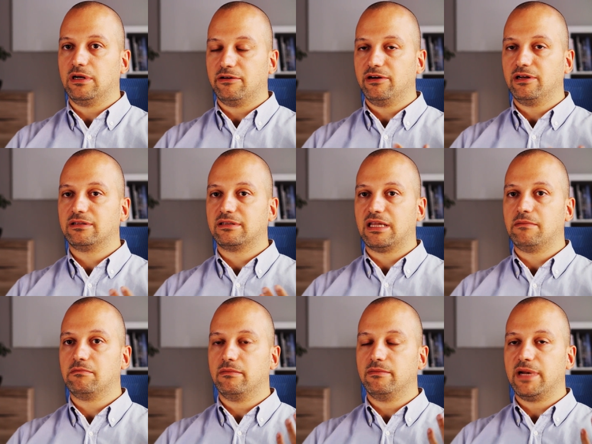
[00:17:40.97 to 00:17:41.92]

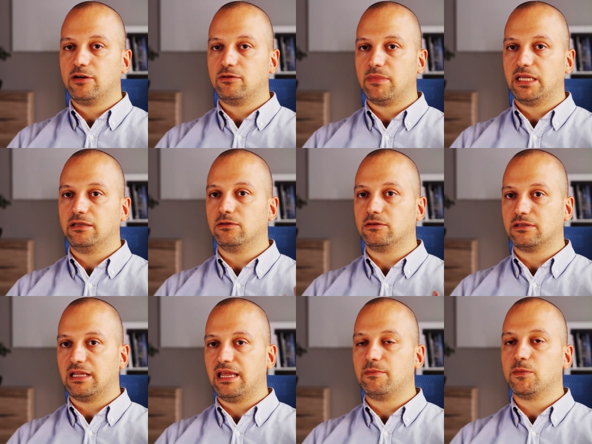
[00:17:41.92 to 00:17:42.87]
real-time biomedical
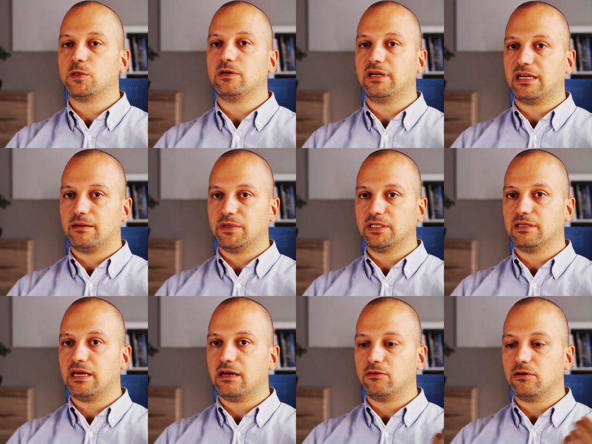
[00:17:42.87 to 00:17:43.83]
telemetry coming
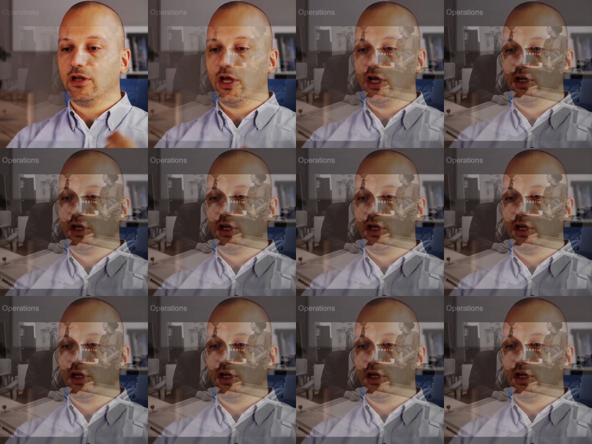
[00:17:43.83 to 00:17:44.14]
down